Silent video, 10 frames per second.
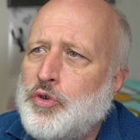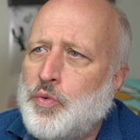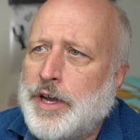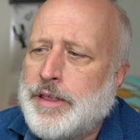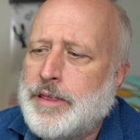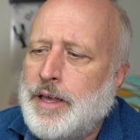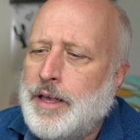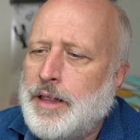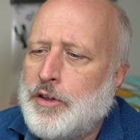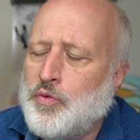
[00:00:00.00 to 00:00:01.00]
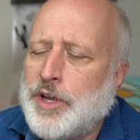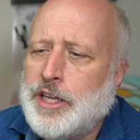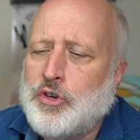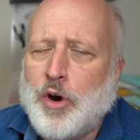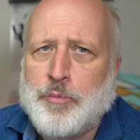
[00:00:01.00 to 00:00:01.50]
with the
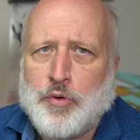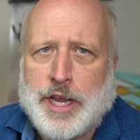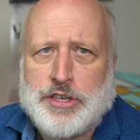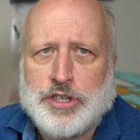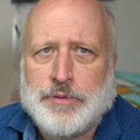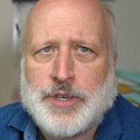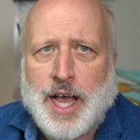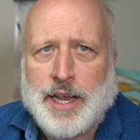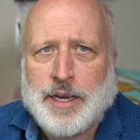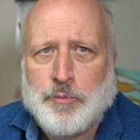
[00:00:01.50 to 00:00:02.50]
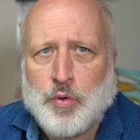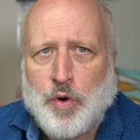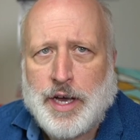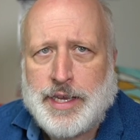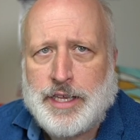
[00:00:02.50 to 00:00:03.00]
reincorporation of God number
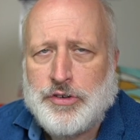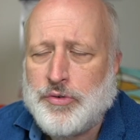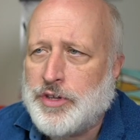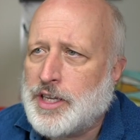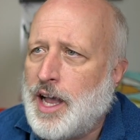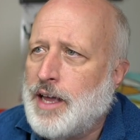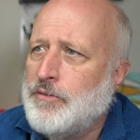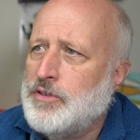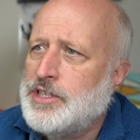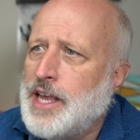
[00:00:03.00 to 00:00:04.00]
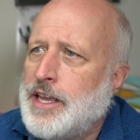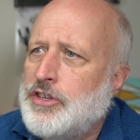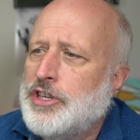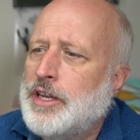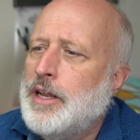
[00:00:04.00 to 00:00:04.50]
one into the
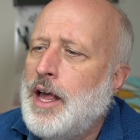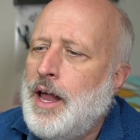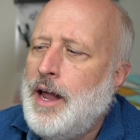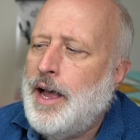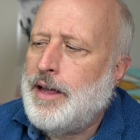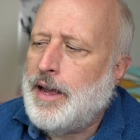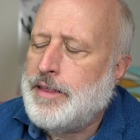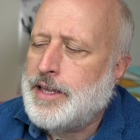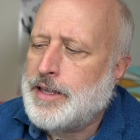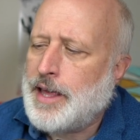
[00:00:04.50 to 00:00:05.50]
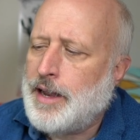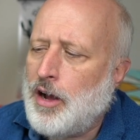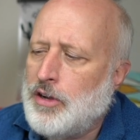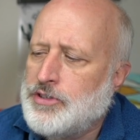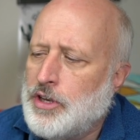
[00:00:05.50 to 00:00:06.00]
conversation. And I think that
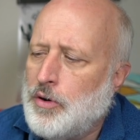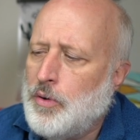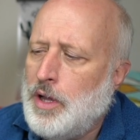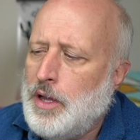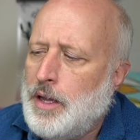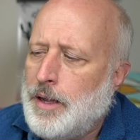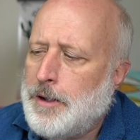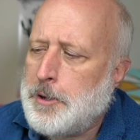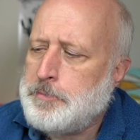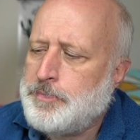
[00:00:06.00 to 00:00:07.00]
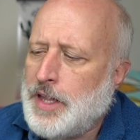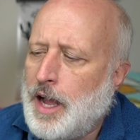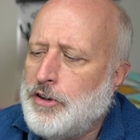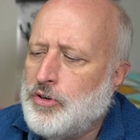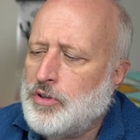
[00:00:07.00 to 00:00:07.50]
also um,
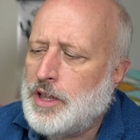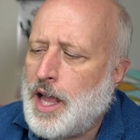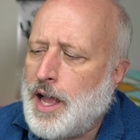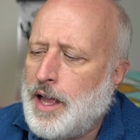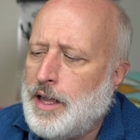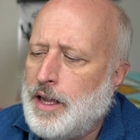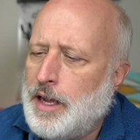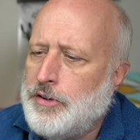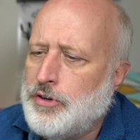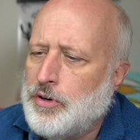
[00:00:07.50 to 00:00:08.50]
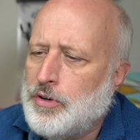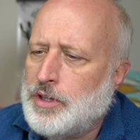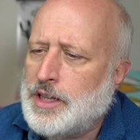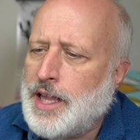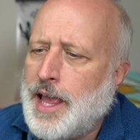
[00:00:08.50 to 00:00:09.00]
underlie,
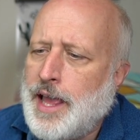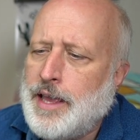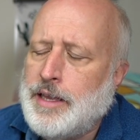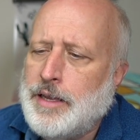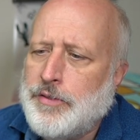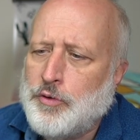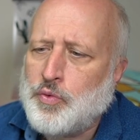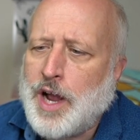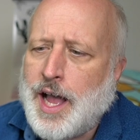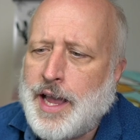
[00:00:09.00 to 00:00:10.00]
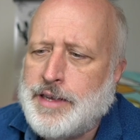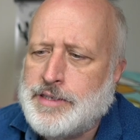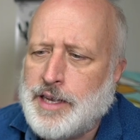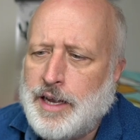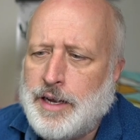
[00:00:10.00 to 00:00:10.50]
underlay the
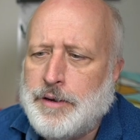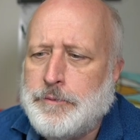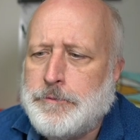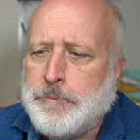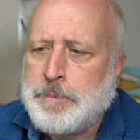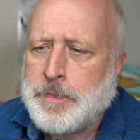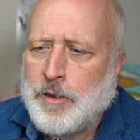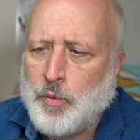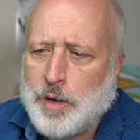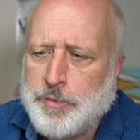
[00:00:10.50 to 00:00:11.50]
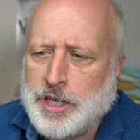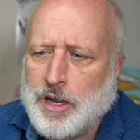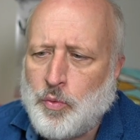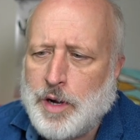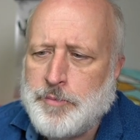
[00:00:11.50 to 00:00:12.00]
rise of what we,
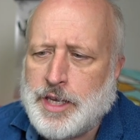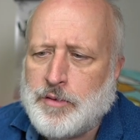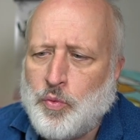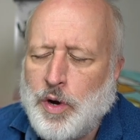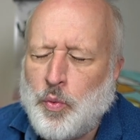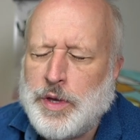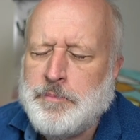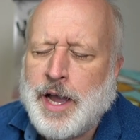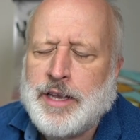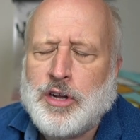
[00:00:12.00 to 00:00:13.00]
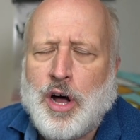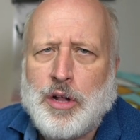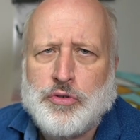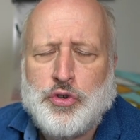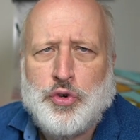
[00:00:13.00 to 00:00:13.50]
what, we, what we might
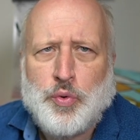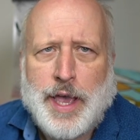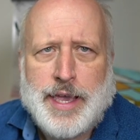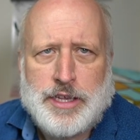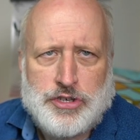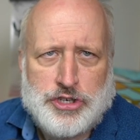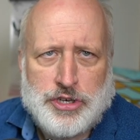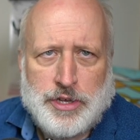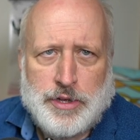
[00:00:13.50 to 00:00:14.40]
call New Age